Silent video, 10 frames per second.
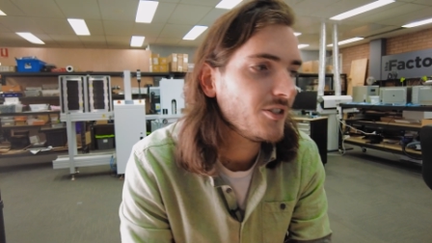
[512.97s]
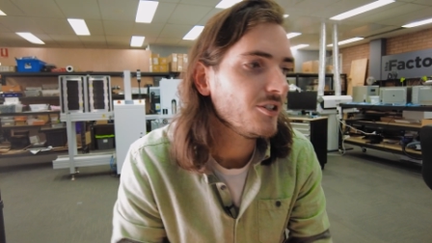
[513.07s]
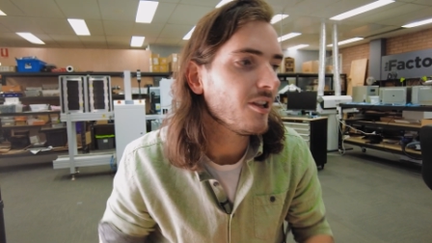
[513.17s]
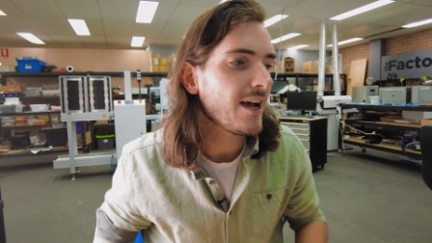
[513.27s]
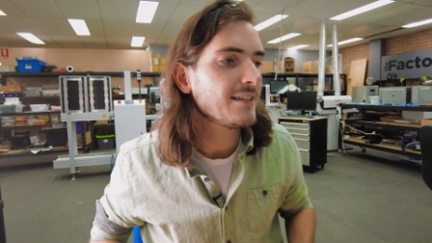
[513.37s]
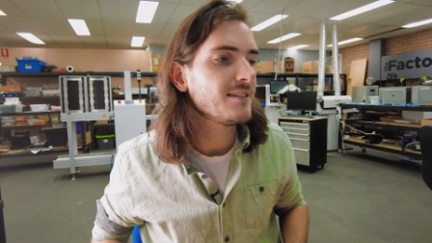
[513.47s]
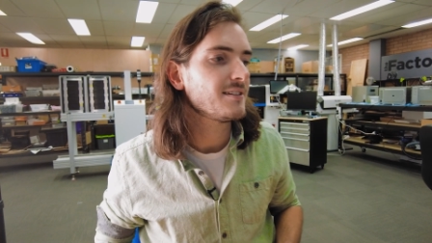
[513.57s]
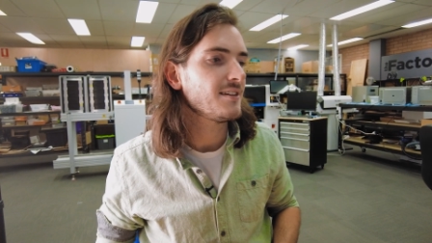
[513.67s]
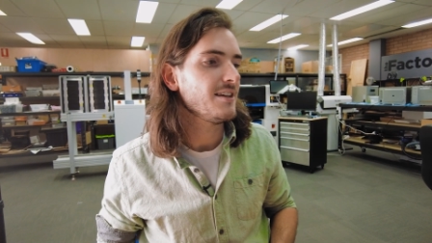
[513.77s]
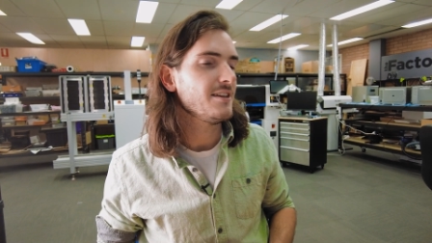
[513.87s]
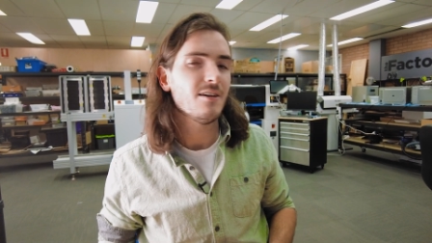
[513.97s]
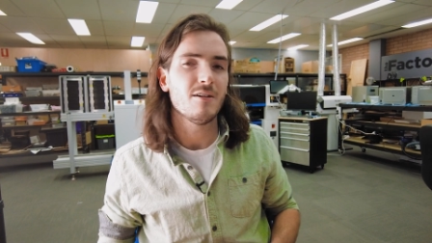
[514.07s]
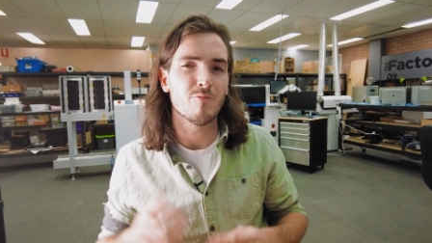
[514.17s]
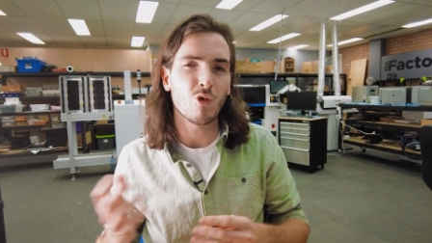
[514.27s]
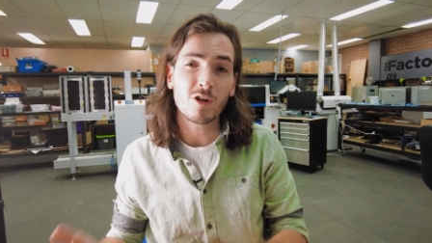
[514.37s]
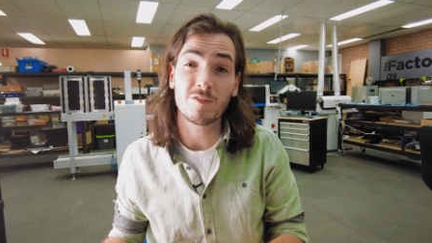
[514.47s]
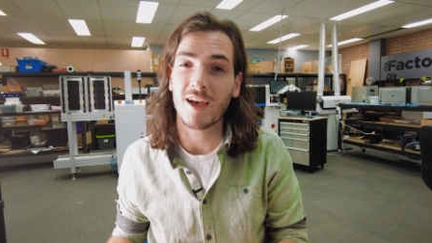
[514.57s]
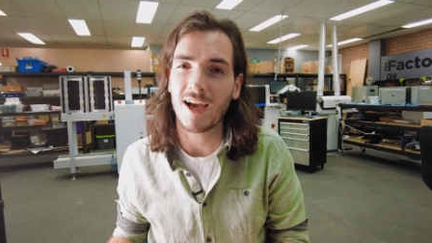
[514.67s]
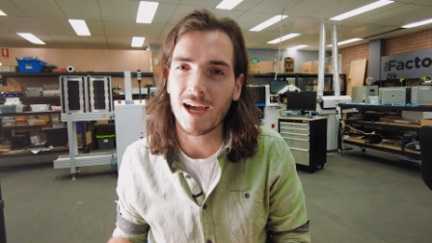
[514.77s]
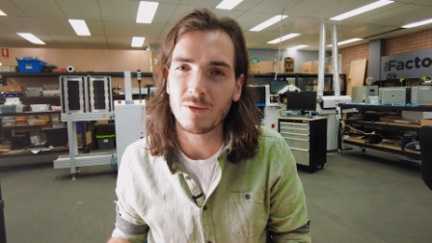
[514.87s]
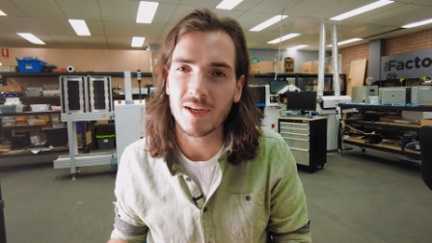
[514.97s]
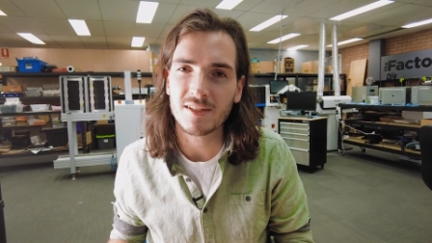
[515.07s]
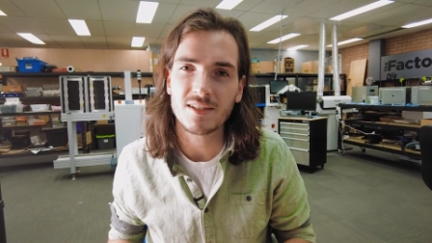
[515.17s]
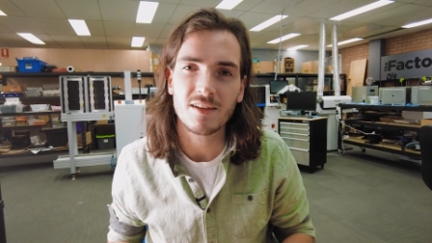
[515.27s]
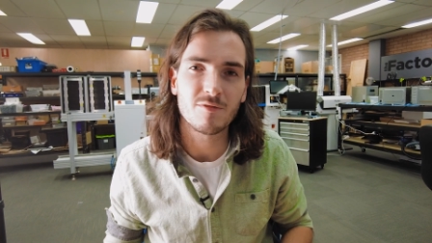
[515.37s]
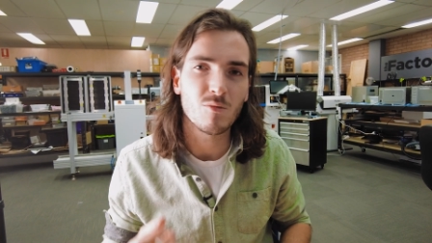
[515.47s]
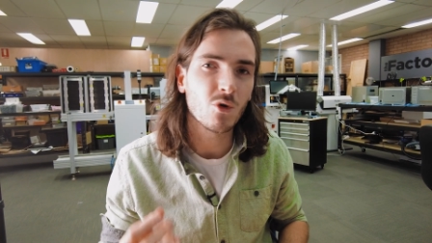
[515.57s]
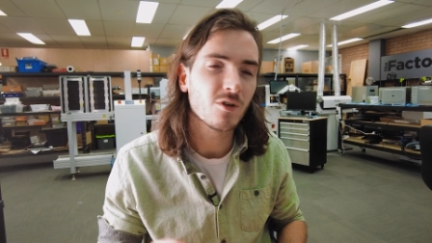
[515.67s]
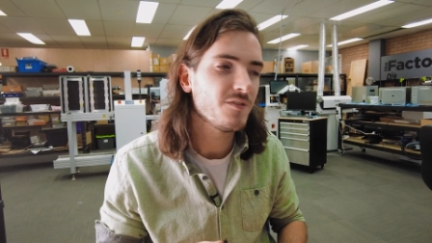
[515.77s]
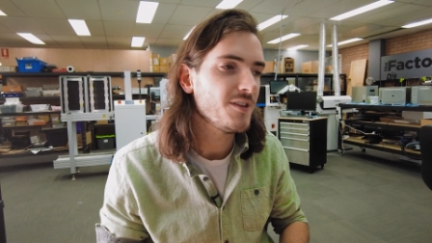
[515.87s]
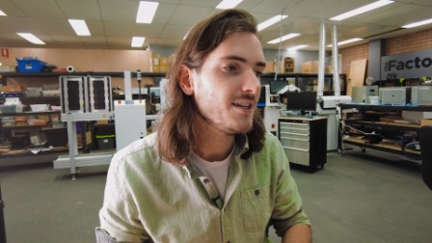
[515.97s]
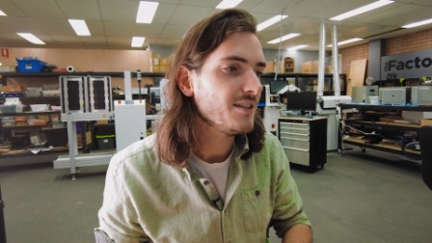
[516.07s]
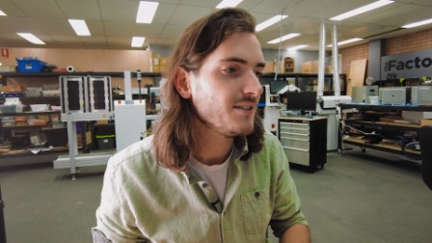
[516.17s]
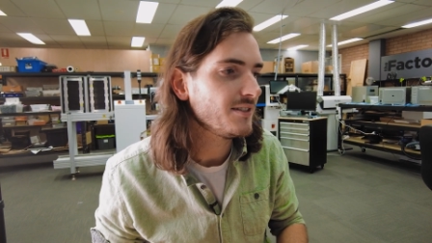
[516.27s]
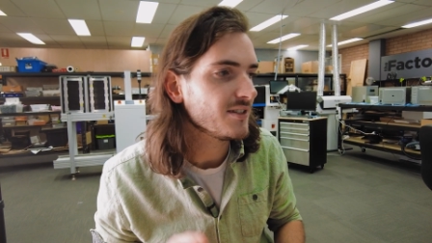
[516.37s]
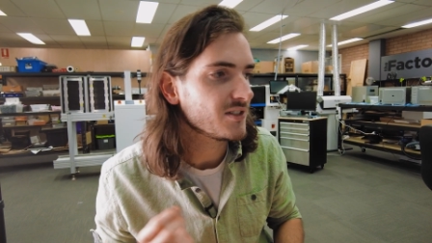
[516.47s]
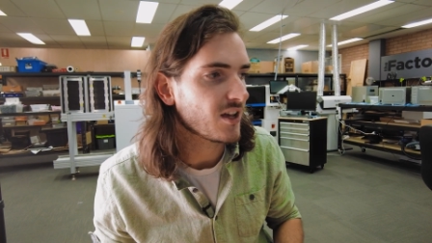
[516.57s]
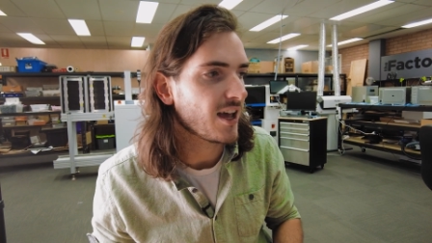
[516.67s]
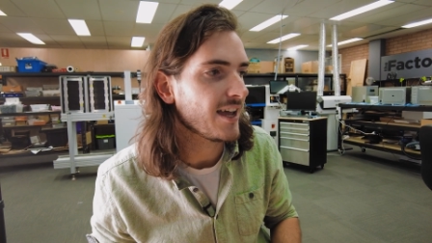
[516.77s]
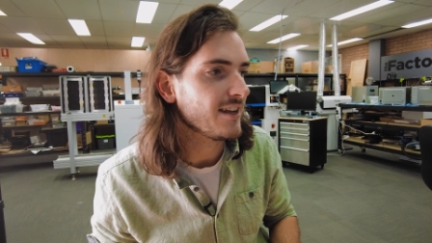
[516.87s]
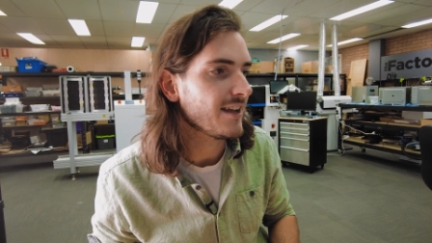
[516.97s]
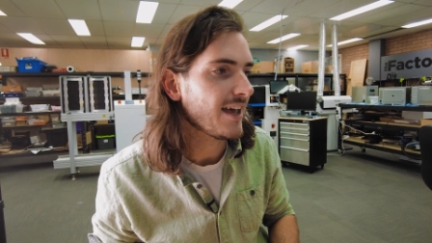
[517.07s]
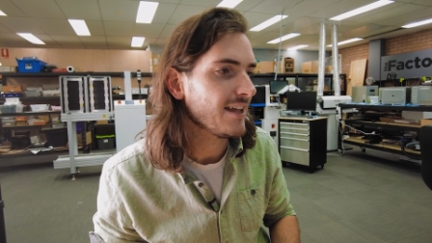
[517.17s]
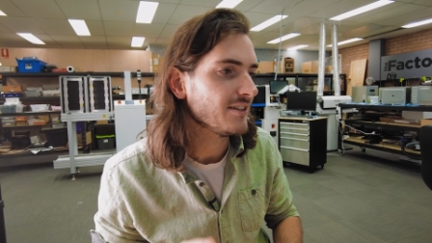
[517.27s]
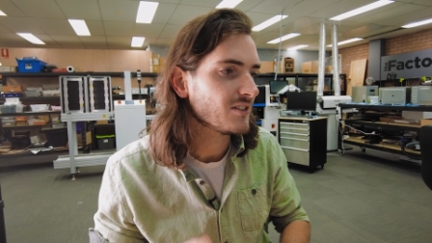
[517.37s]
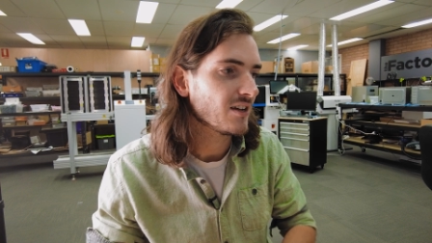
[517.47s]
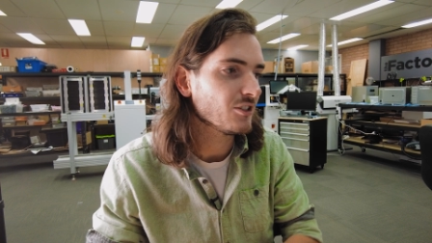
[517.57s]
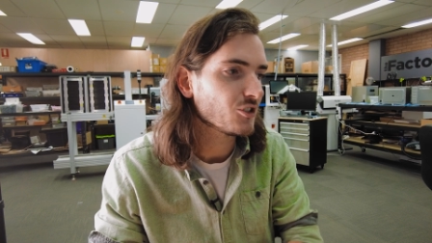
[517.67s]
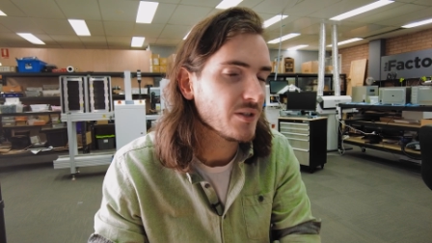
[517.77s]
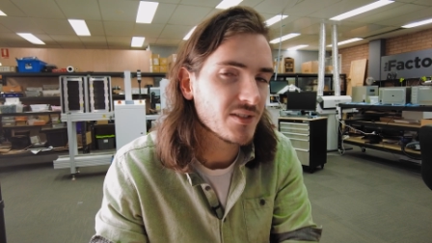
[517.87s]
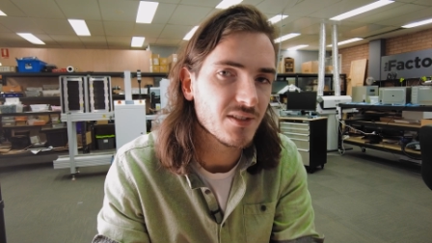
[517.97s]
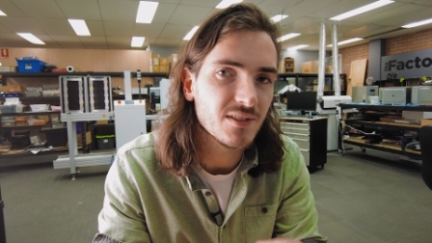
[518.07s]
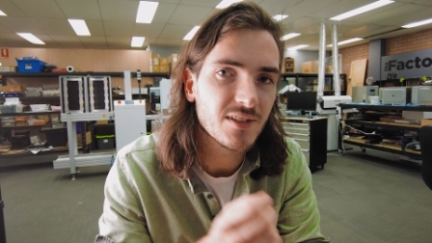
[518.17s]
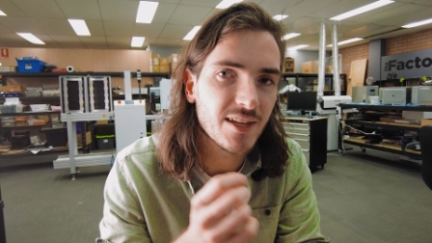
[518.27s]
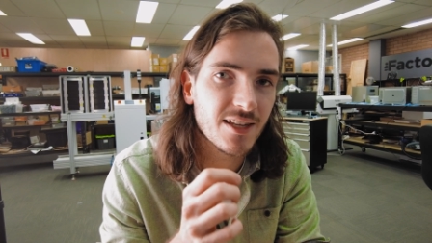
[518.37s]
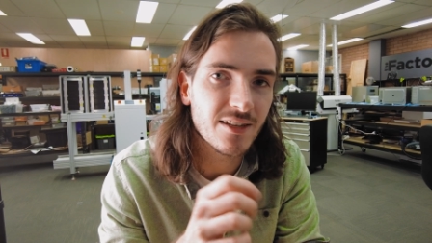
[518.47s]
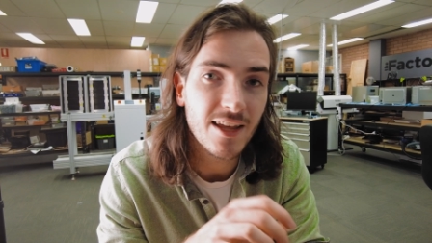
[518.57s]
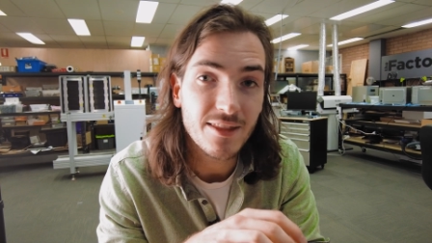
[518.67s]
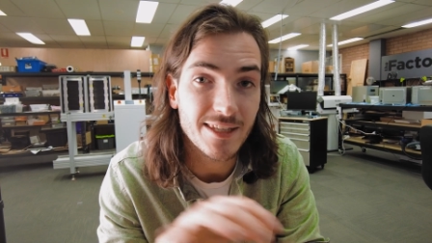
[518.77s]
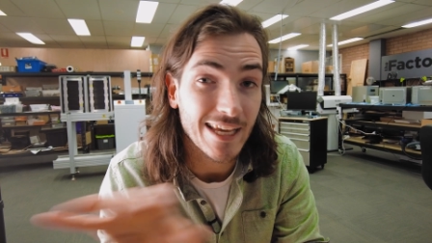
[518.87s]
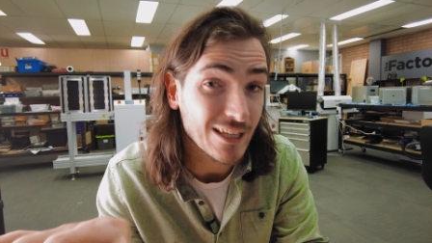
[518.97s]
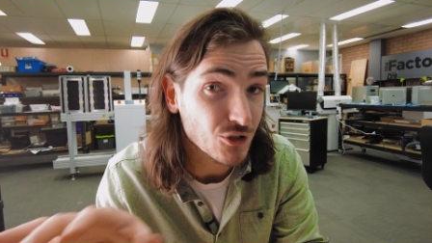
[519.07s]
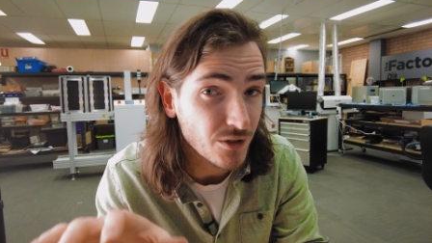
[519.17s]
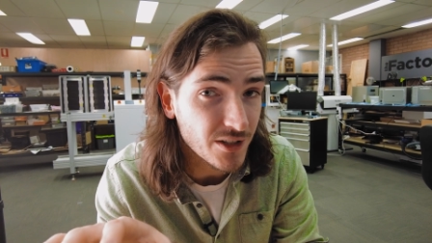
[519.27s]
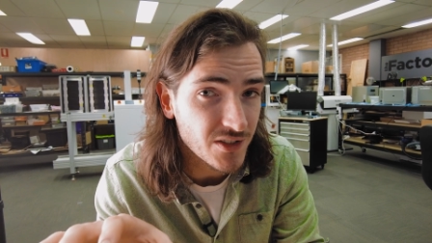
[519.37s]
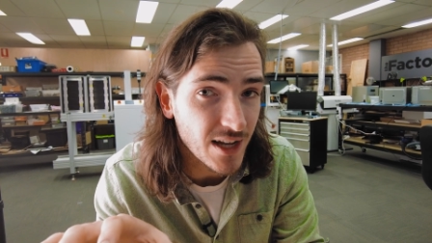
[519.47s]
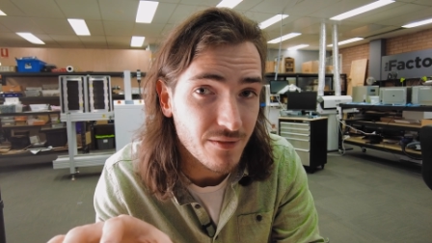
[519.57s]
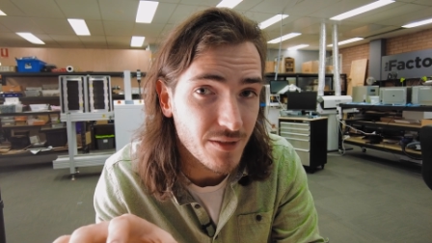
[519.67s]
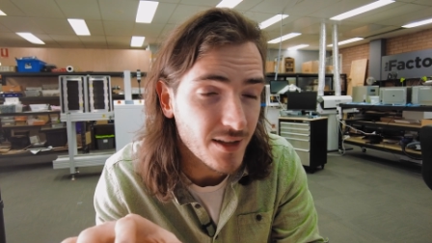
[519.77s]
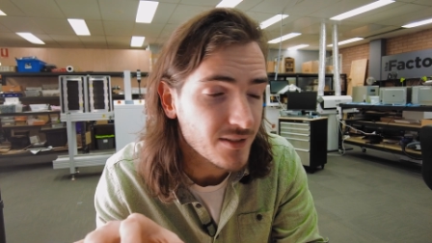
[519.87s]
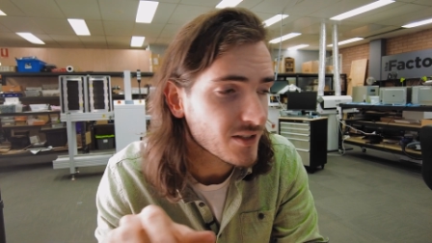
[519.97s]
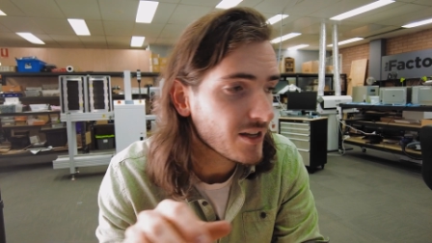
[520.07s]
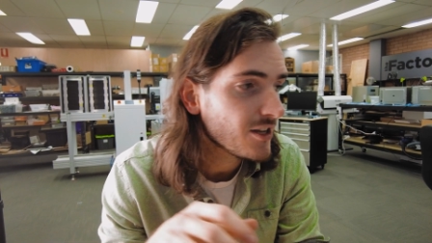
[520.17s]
Do you like to see more of the hardware stuff, more of the design and design choices in the electronic side of things?